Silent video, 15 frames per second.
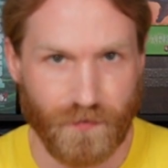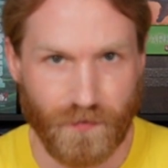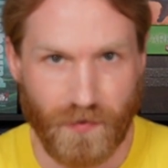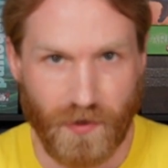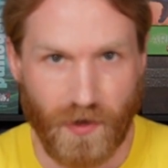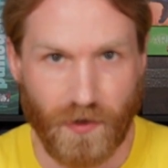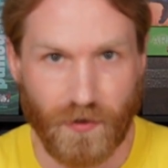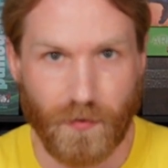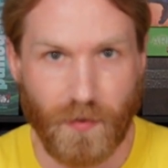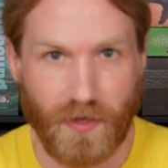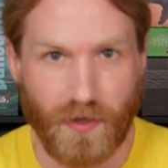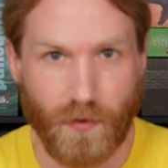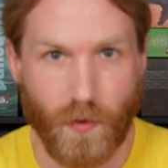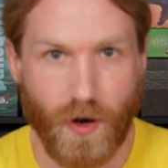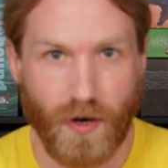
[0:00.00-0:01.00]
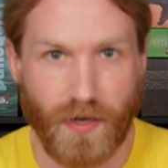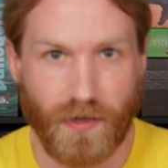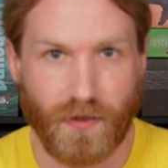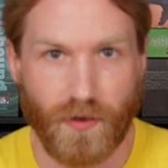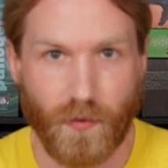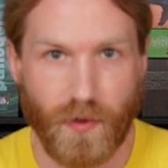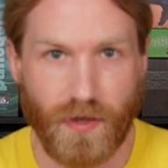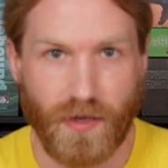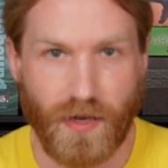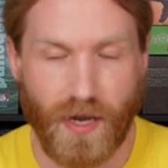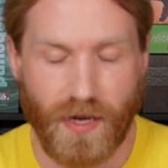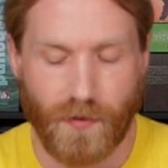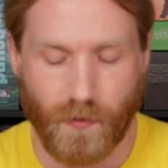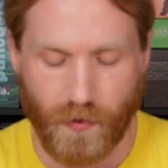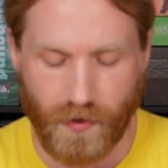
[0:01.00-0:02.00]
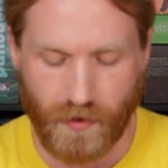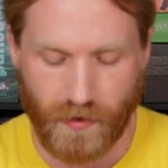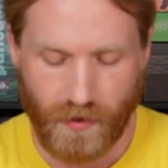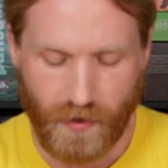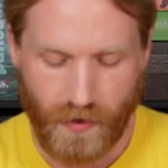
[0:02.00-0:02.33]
ultimately wanting to win the game with.